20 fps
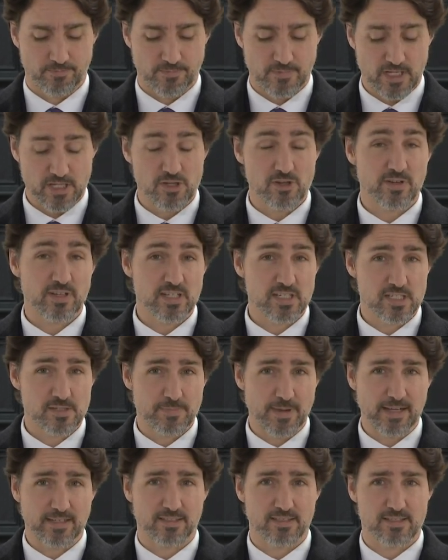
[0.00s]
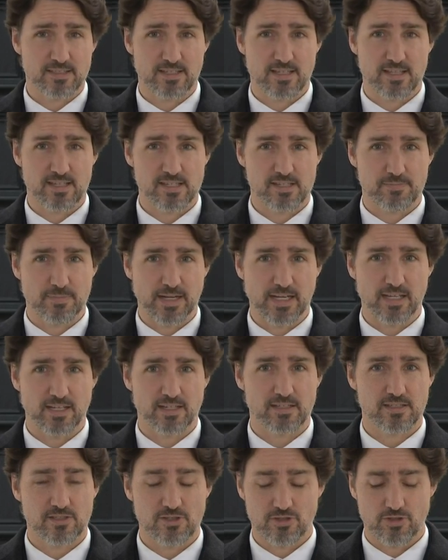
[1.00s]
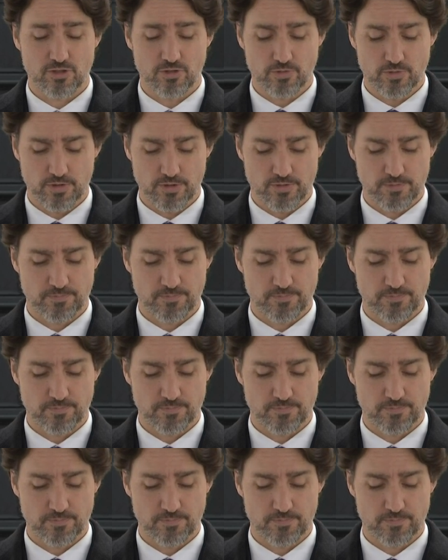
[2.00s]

And you can expect to see this money soon.